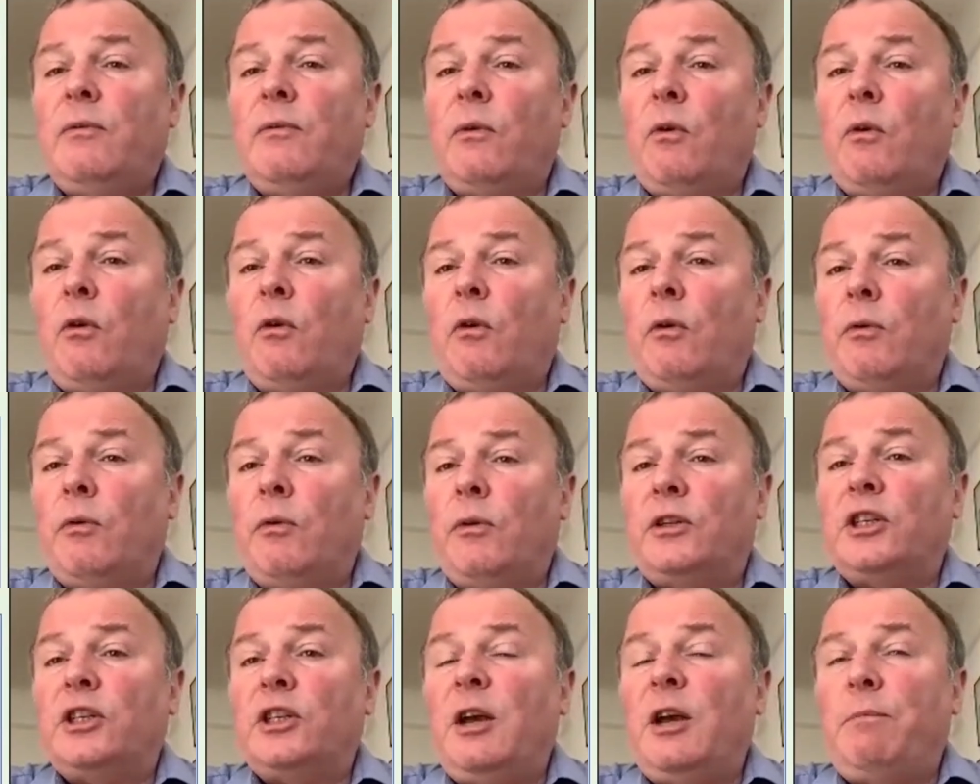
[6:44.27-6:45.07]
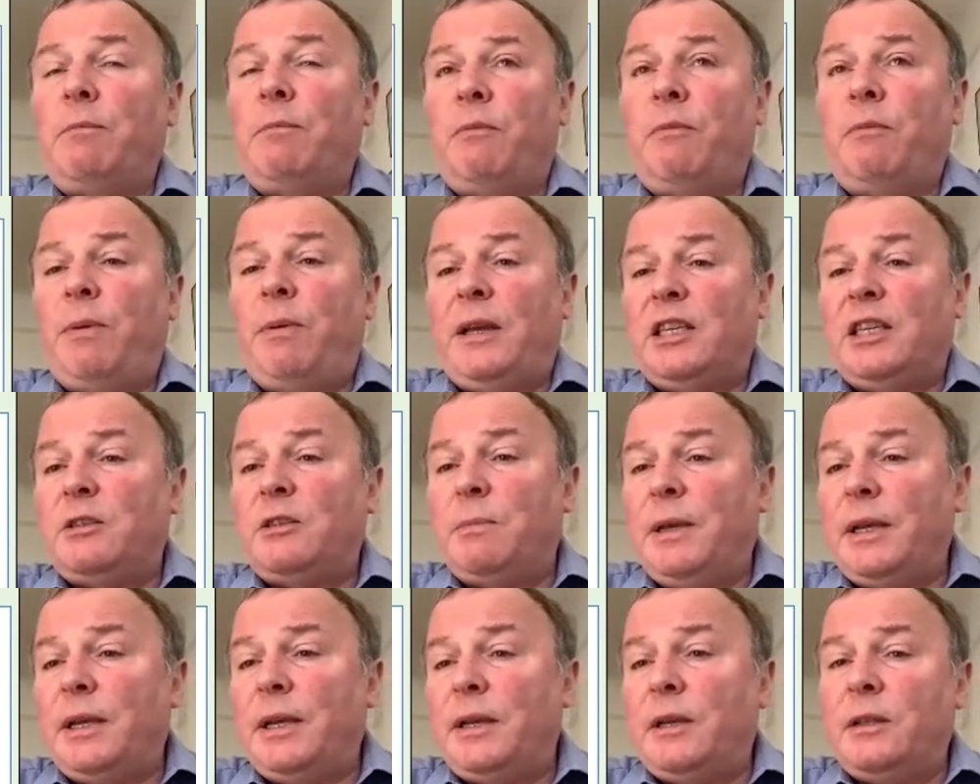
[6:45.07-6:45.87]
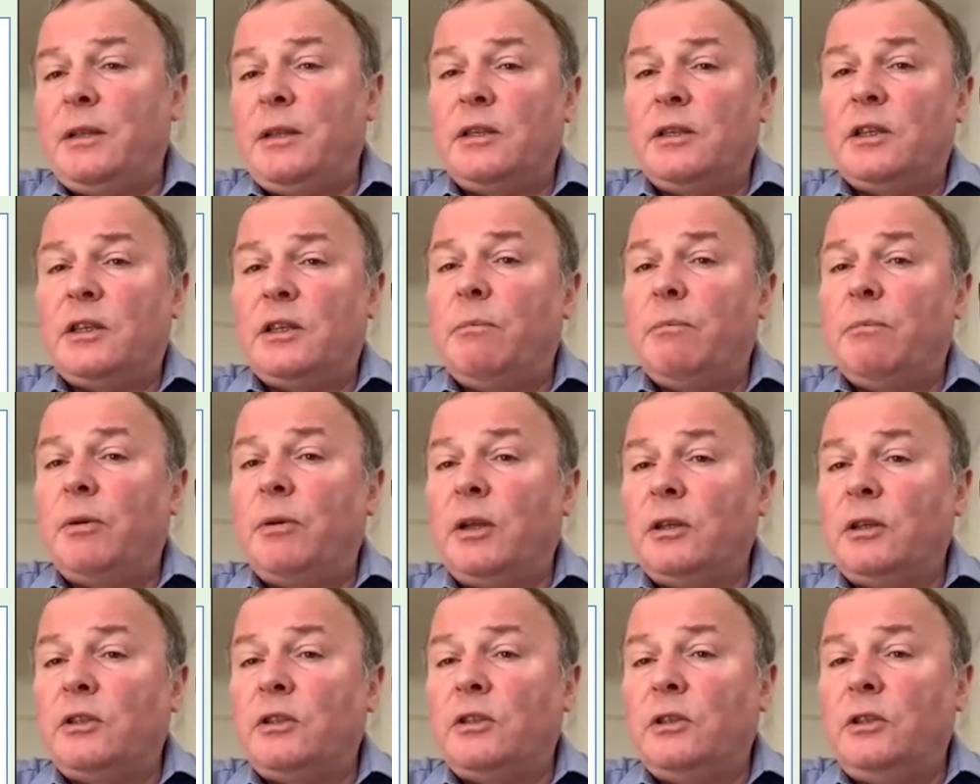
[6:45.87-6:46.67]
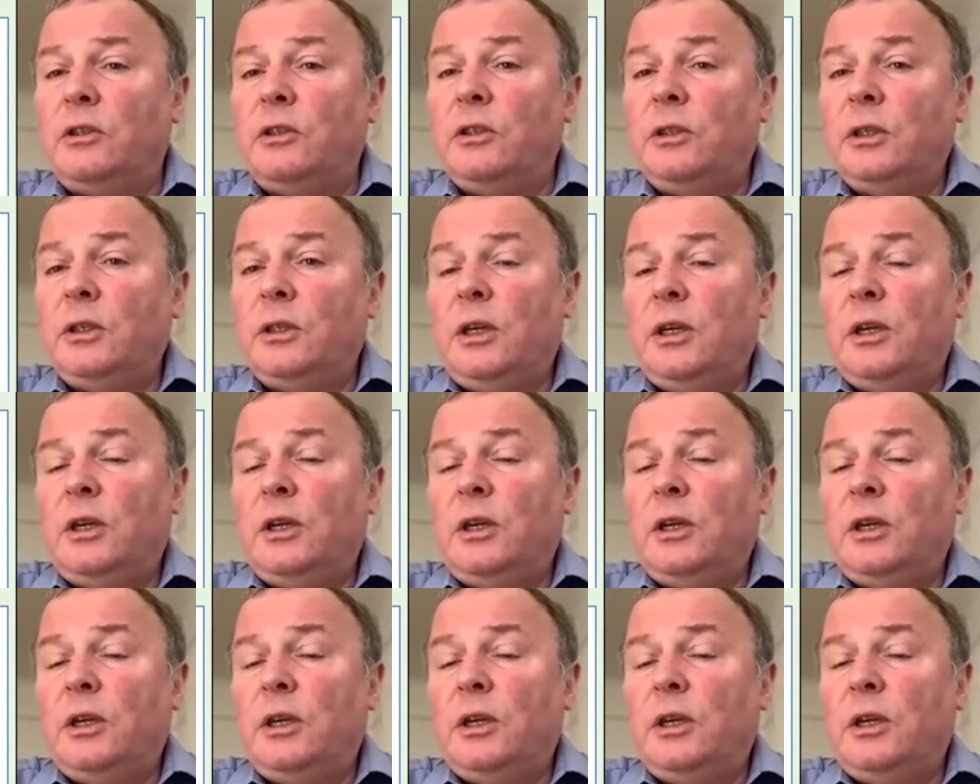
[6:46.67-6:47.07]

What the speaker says: for the type of pacemaker that's implanted.